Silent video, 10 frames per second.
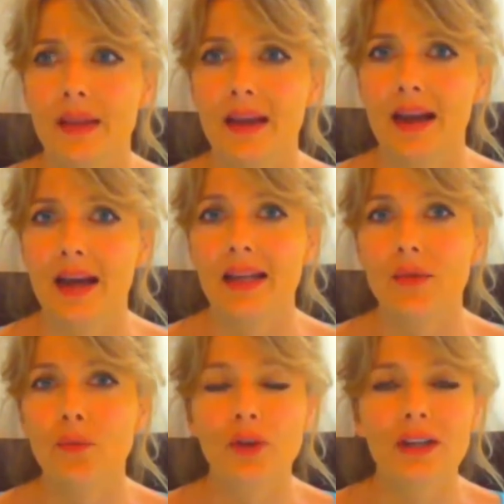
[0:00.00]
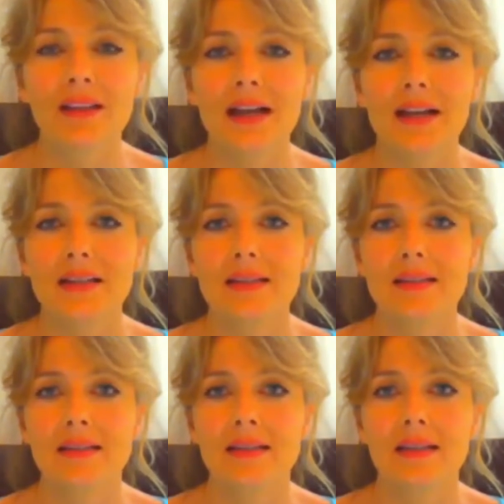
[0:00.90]
didn't
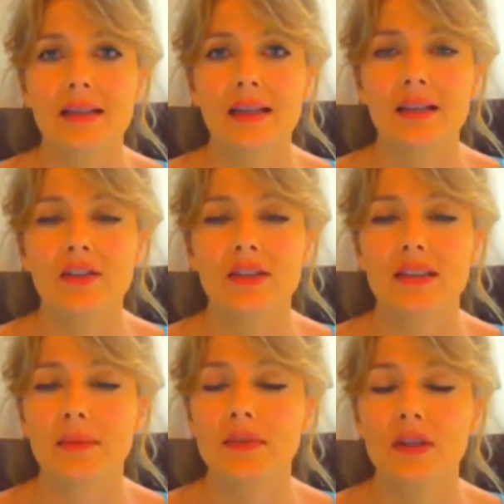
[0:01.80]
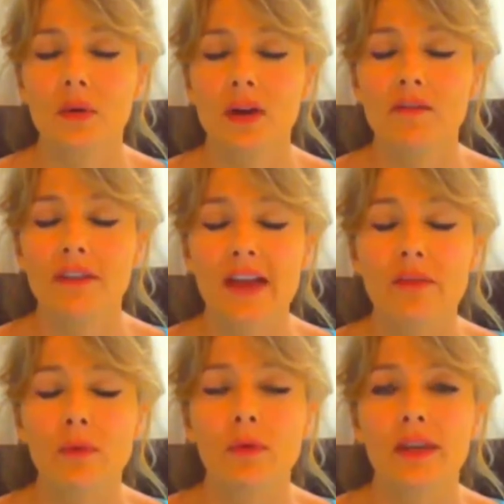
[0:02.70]
realize, it just seemed so
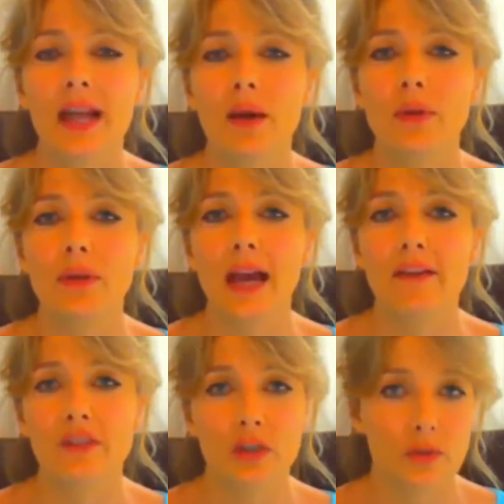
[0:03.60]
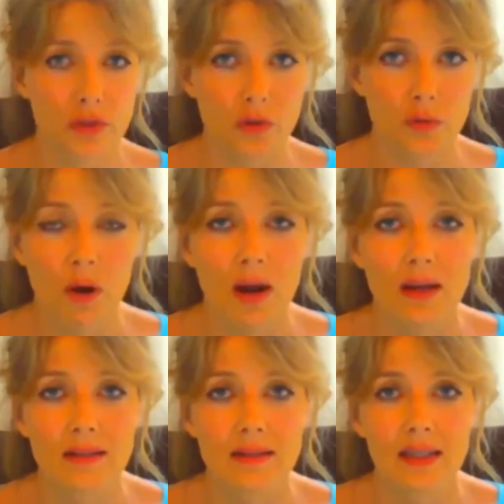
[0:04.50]
unfathomable that I would have to use those
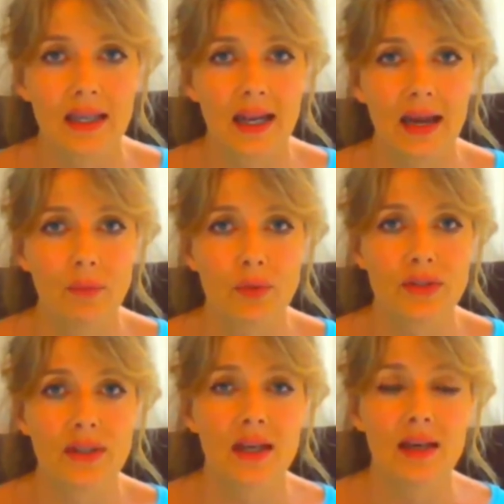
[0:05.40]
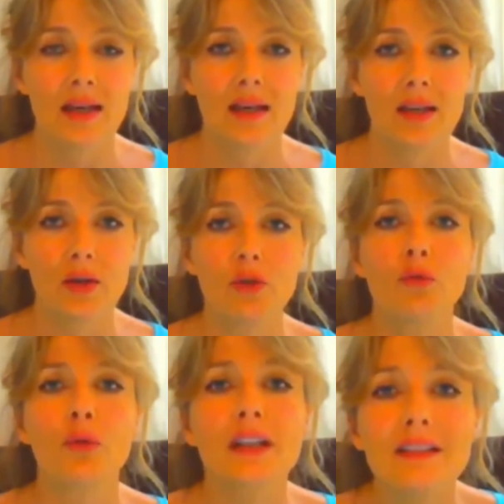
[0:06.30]
products again.
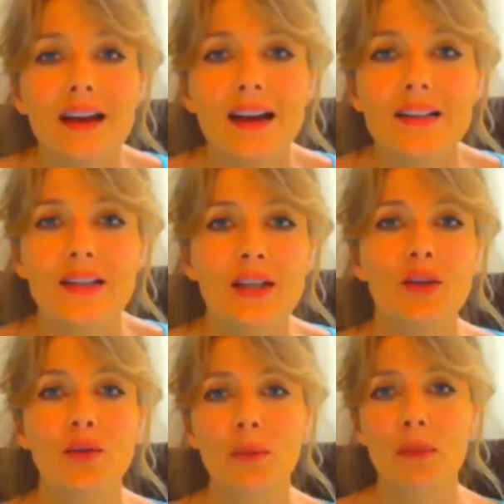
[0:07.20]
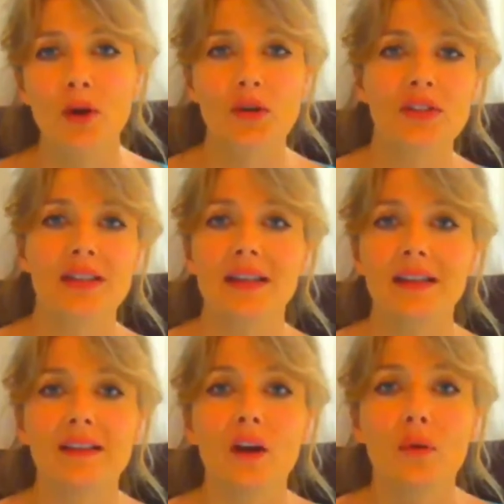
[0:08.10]
You realize that you're immersed
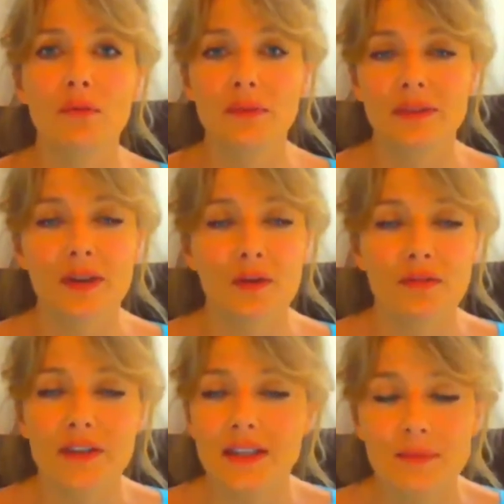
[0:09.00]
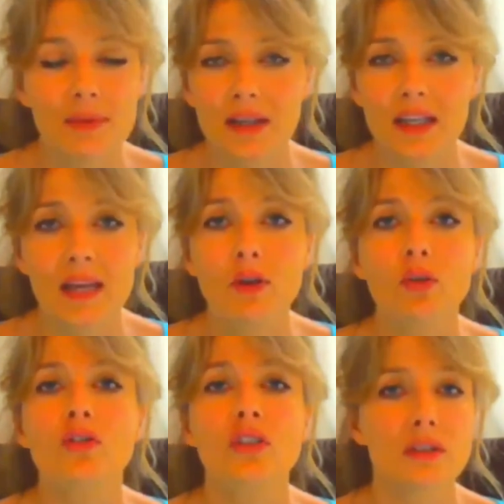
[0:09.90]
in, no offense, but a
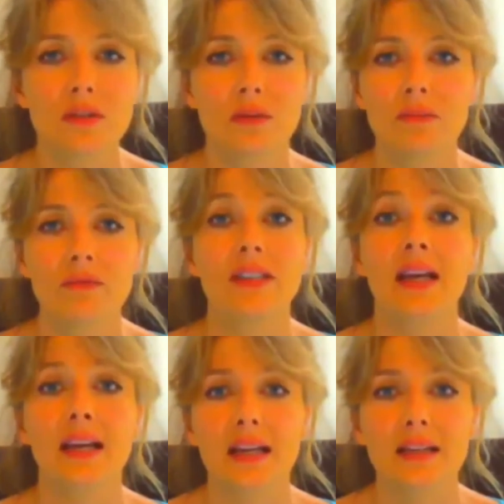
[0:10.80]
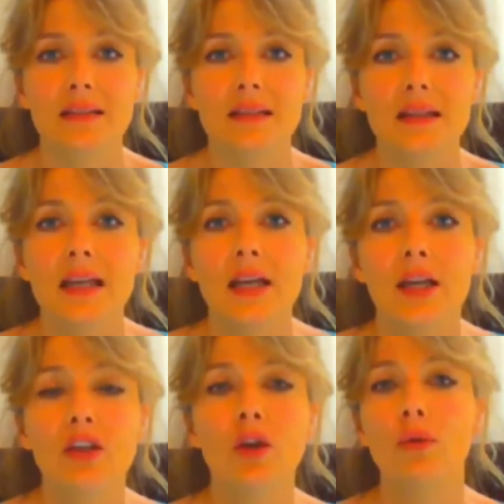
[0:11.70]
chemical shitstorm for decades.
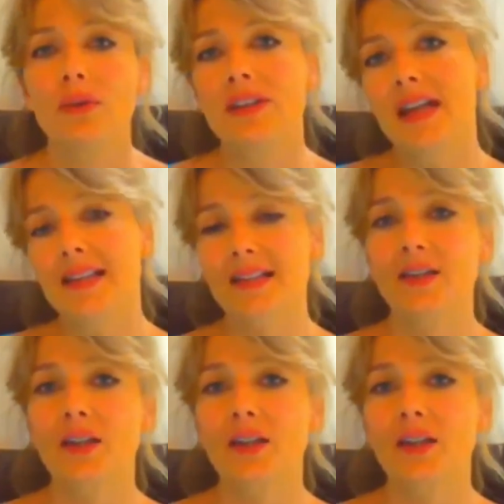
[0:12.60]
And you don't necessarily